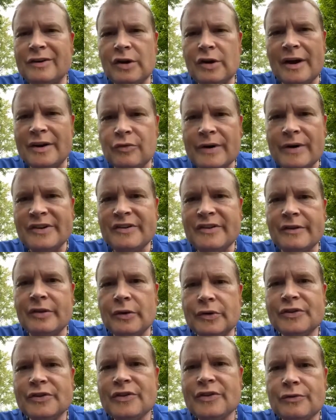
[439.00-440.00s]
addressing
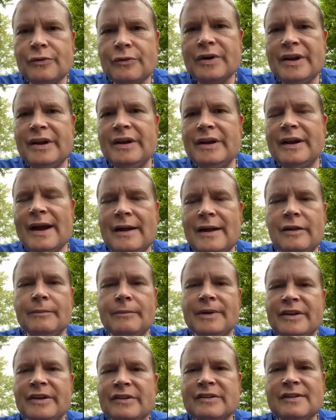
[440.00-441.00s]
those three
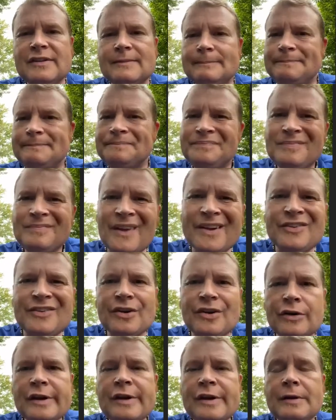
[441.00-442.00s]
elements, it's
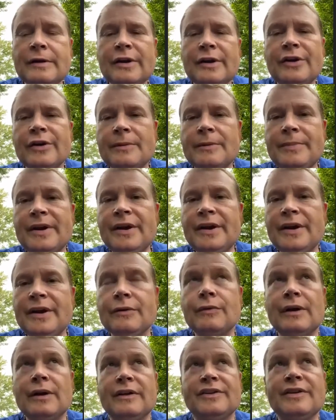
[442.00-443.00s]
going to be
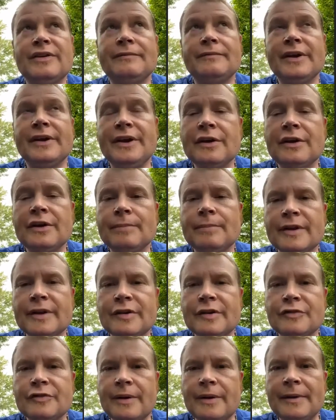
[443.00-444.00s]
relatively incomplete
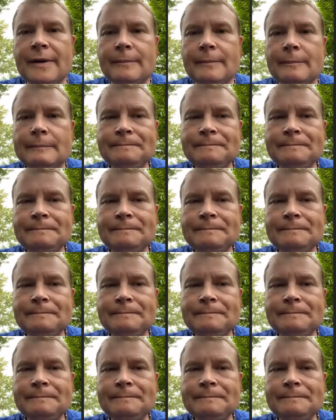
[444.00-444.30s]
treatment.